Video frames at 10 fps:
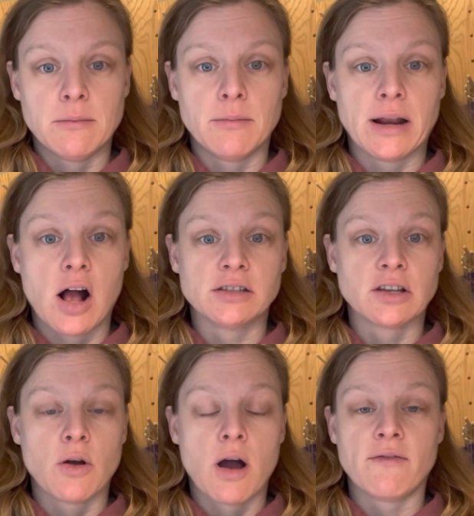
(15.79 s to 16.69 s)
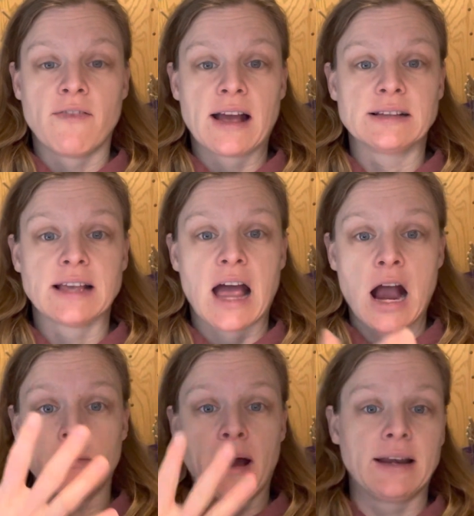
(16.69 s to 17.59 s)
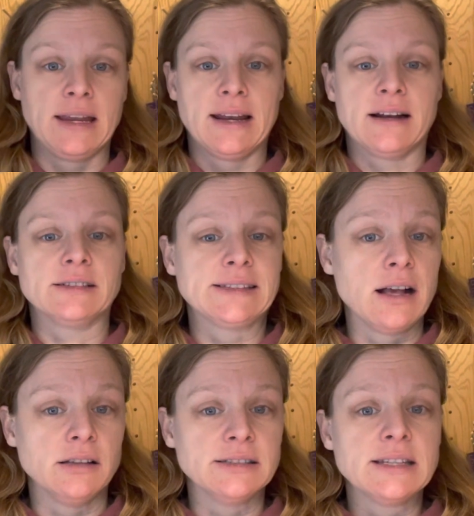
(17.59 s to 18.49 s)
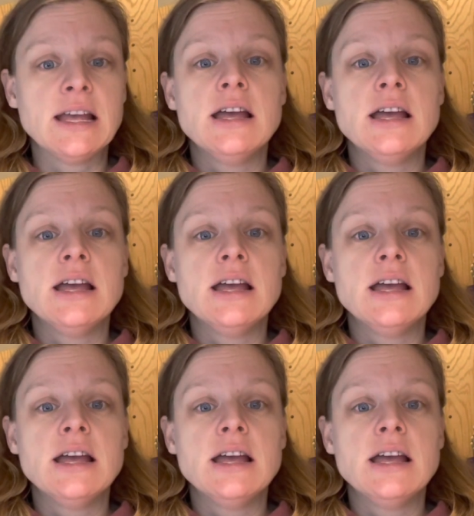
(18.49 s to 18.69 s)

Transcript: but it also affects our body and our cells.